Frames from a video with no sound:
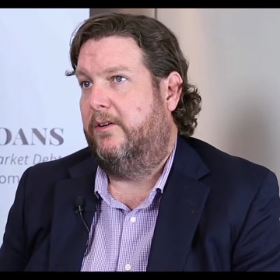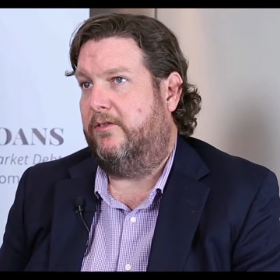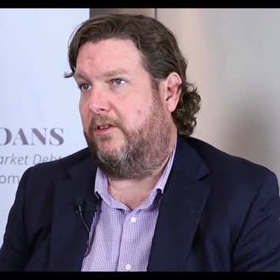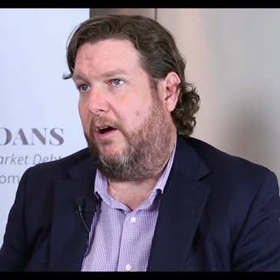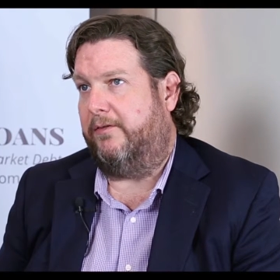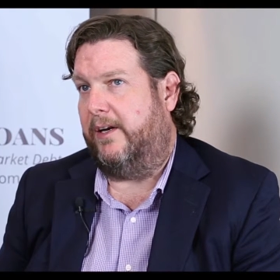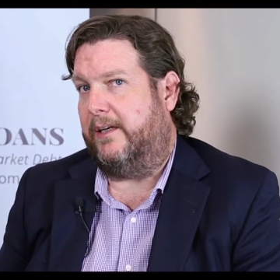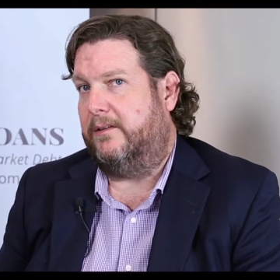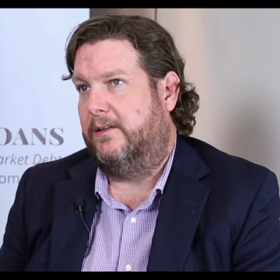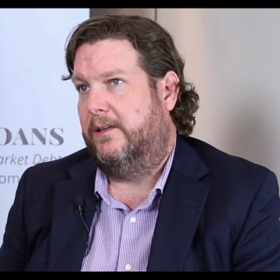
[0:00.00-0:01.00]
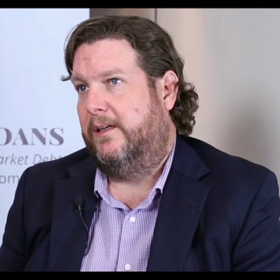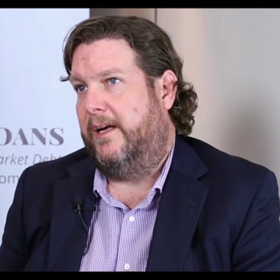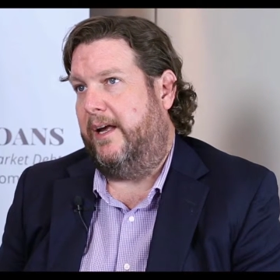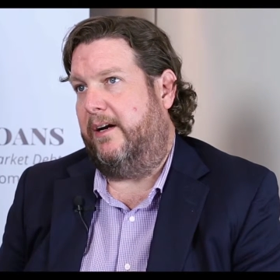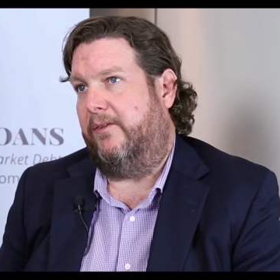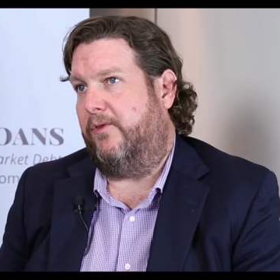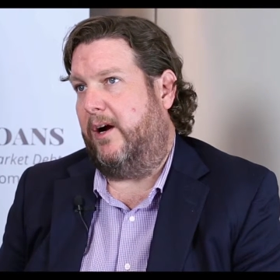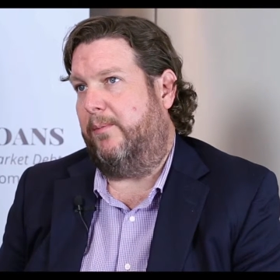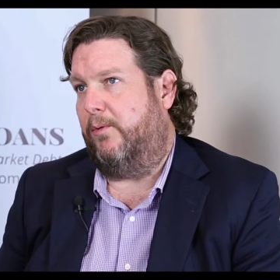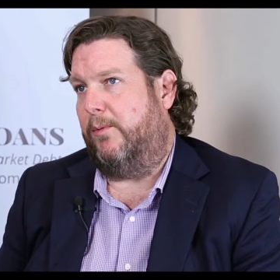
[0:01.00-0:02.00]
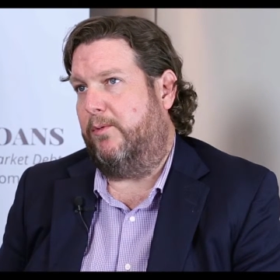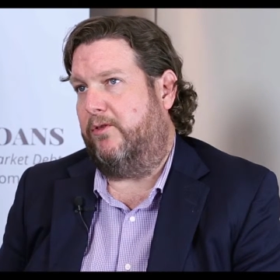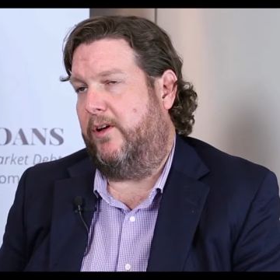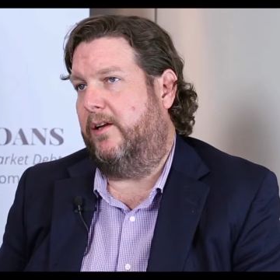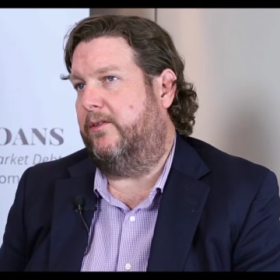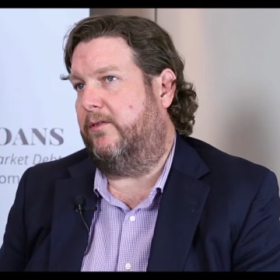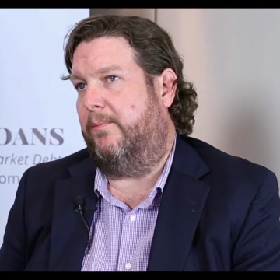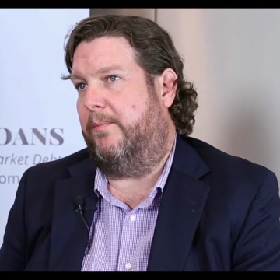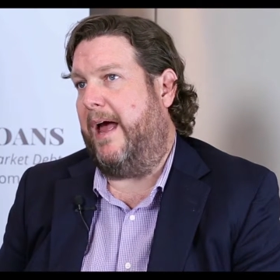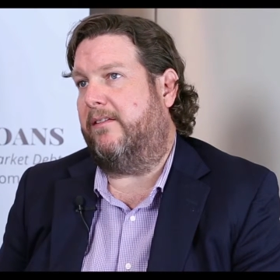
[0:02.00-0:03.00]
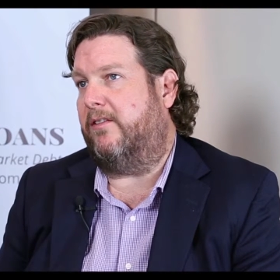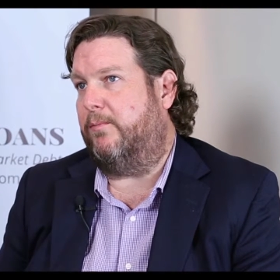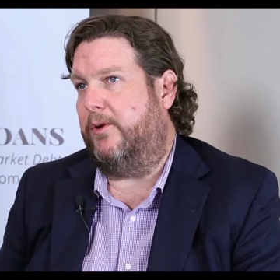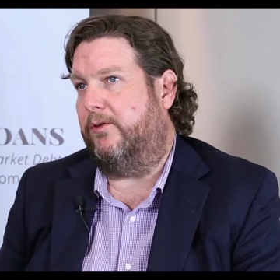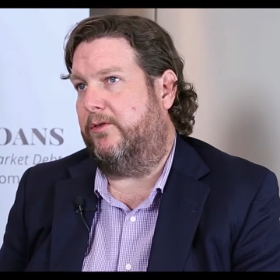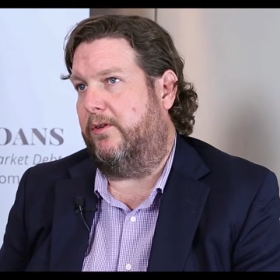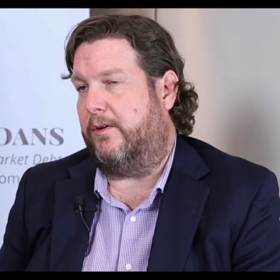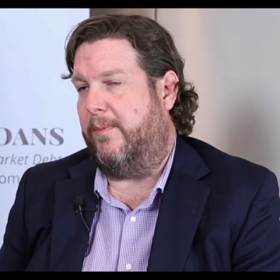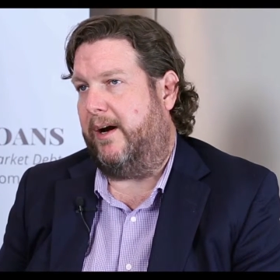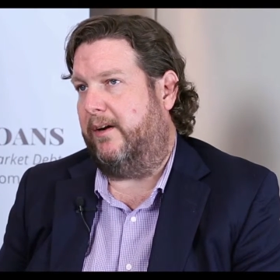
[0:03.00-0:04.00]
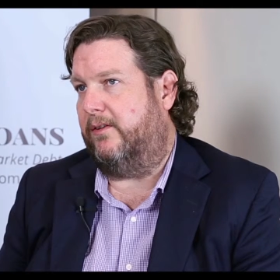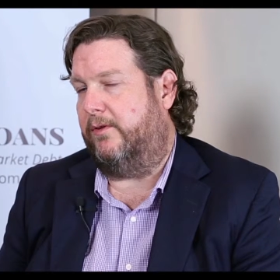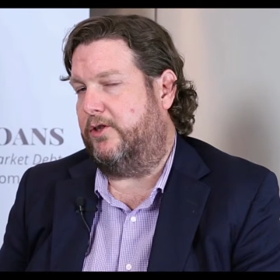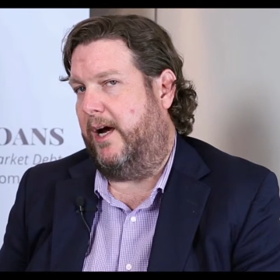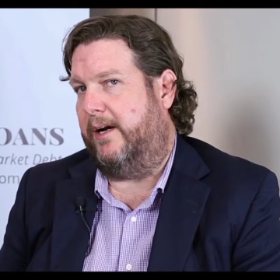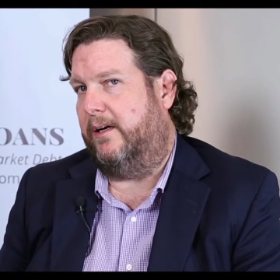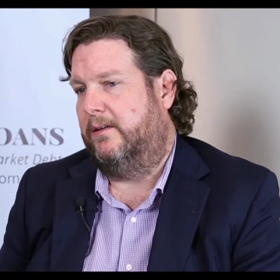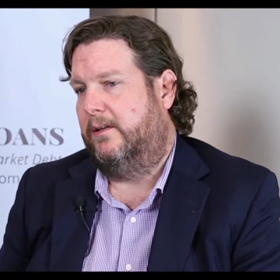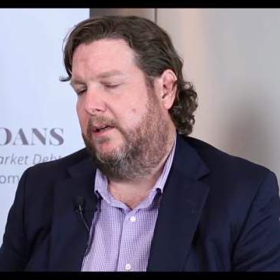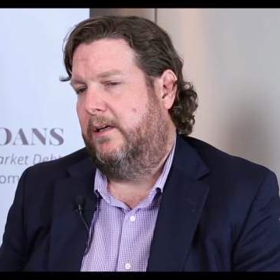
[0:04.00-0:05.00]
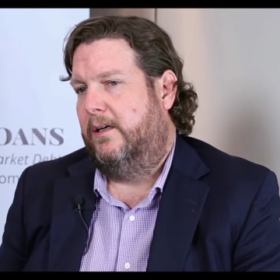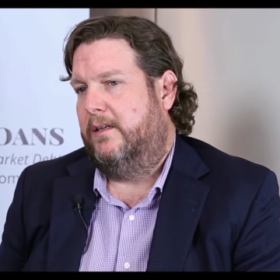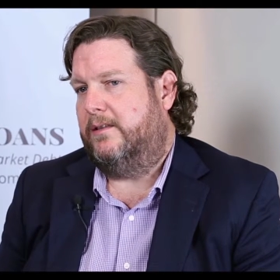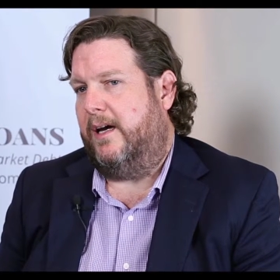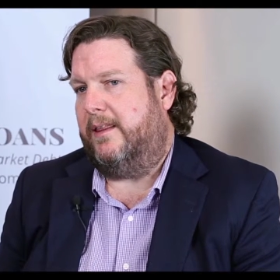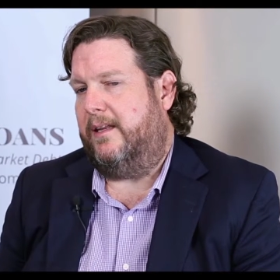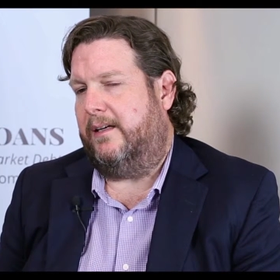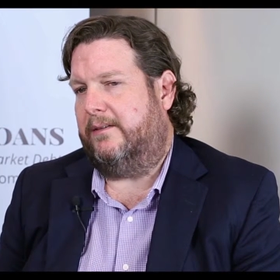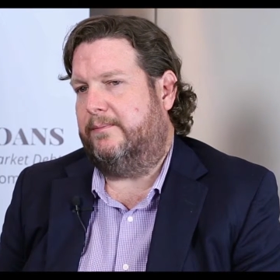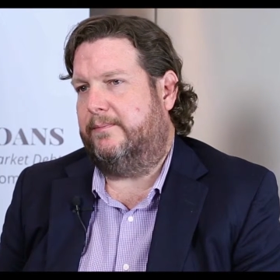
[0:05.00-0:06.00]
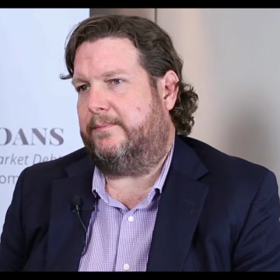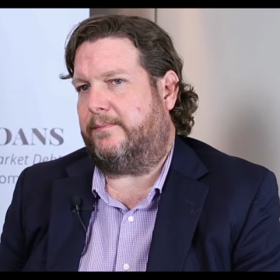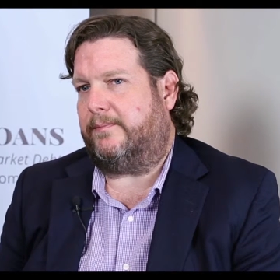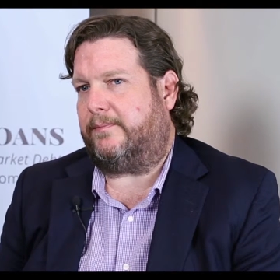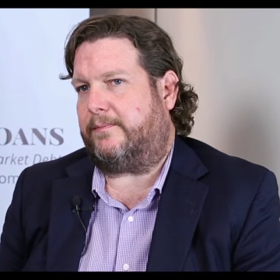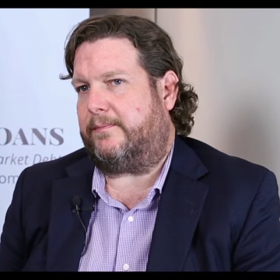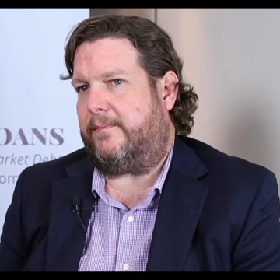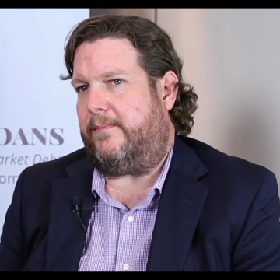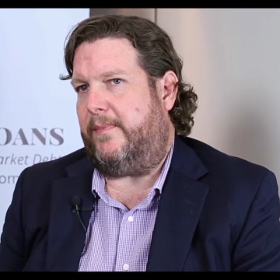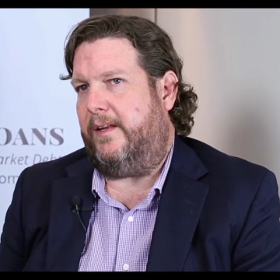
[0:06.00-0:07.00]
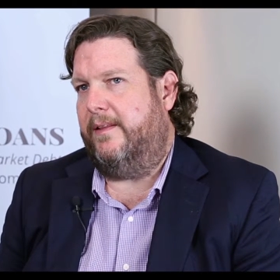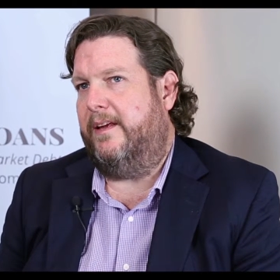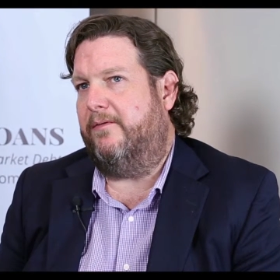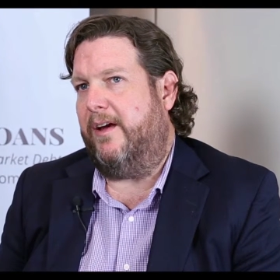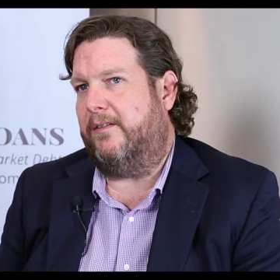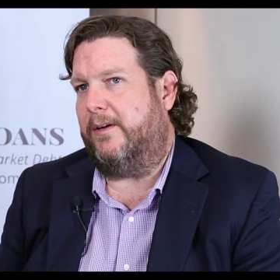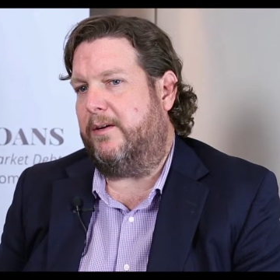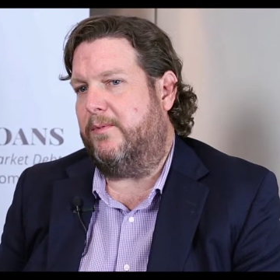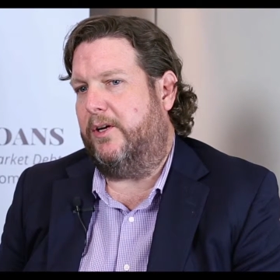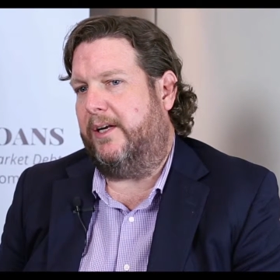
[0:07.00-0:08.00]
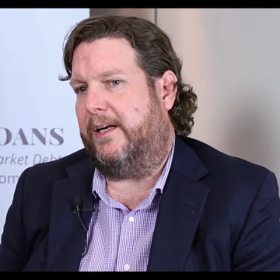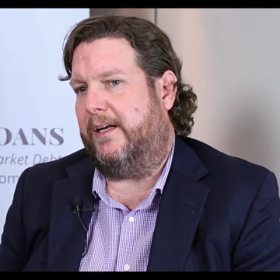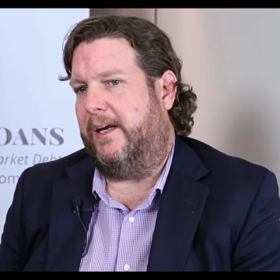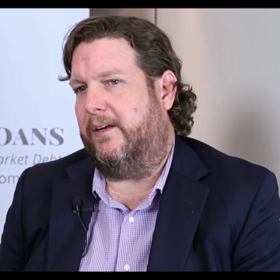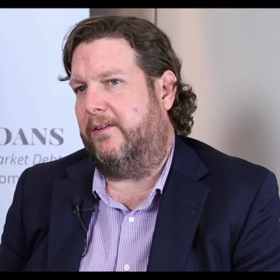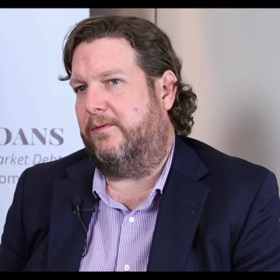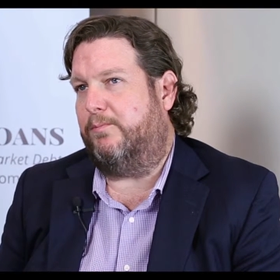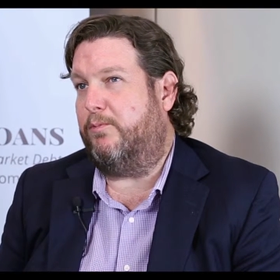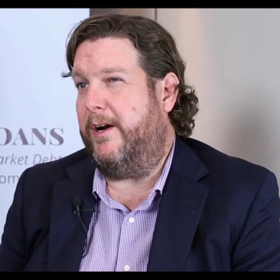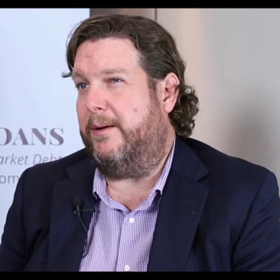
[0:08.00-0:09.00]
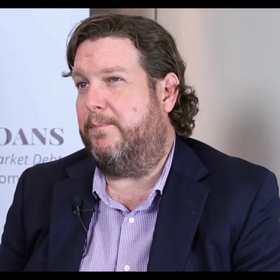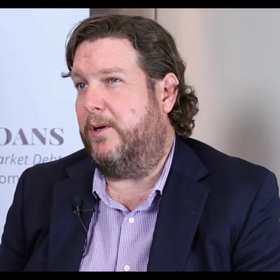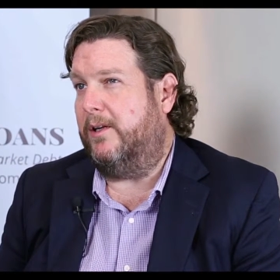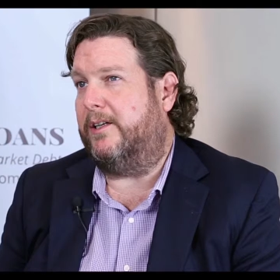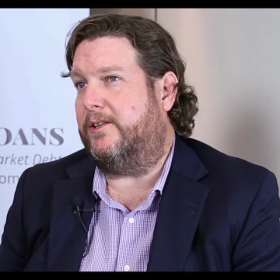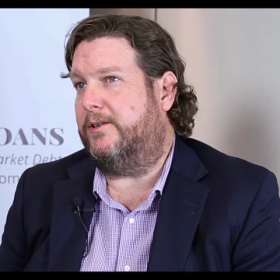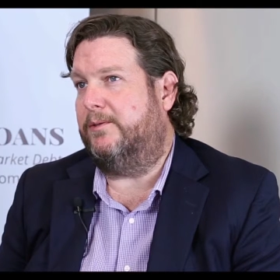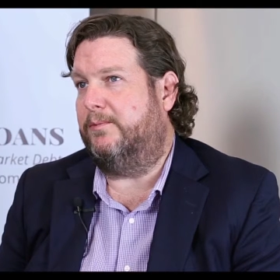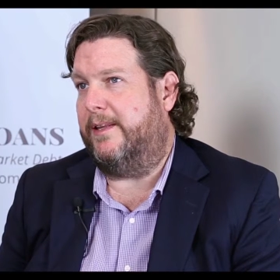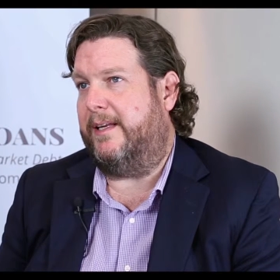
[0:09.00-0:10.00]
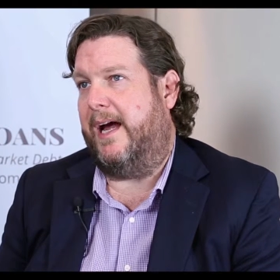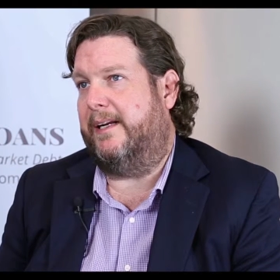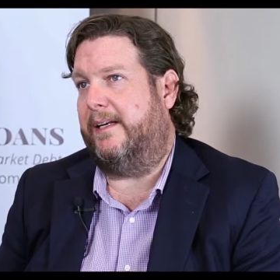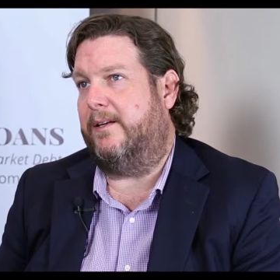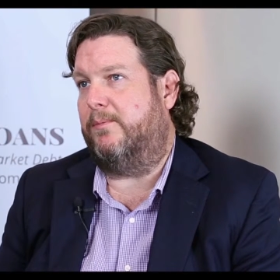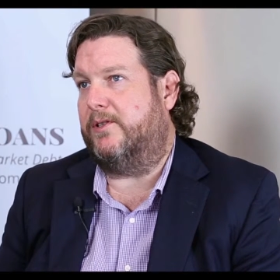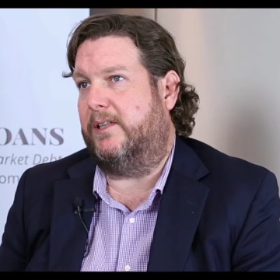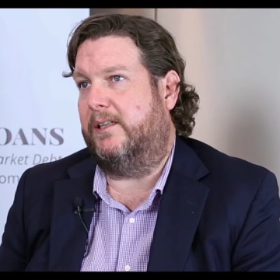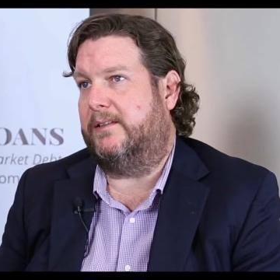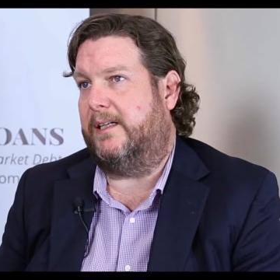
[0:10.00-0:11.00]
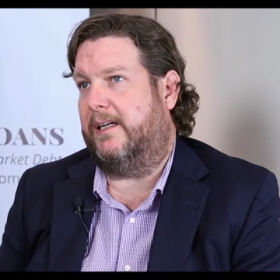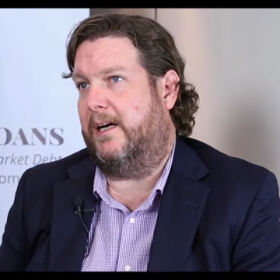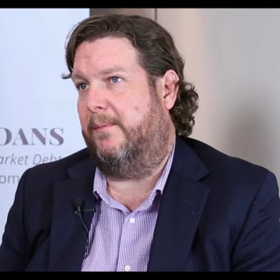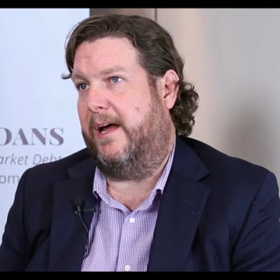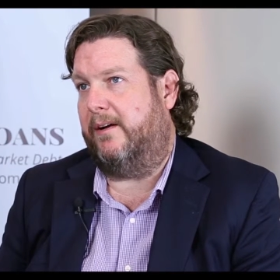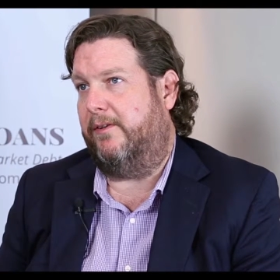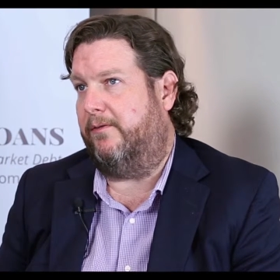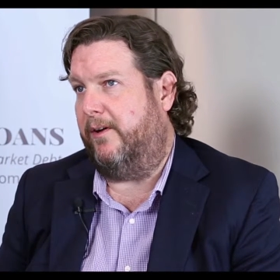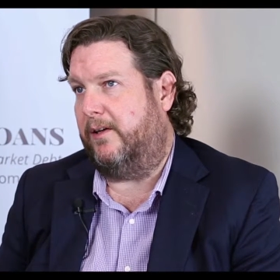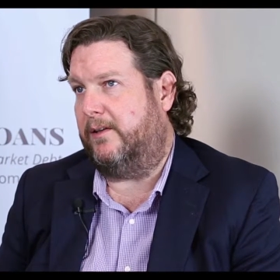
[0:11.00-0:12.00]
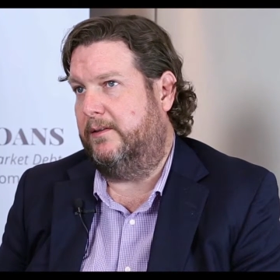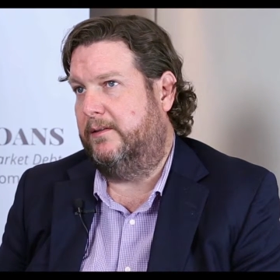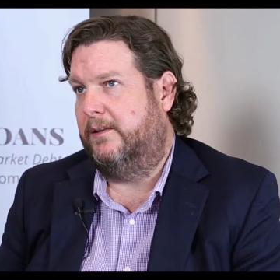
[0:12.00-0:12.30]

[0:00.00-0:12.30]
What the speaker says: softening in an environment where Brazil is a massive producer of commodities for China. So I think the investment community is pretty bullish with the idea that Brazil is going to come out of a funk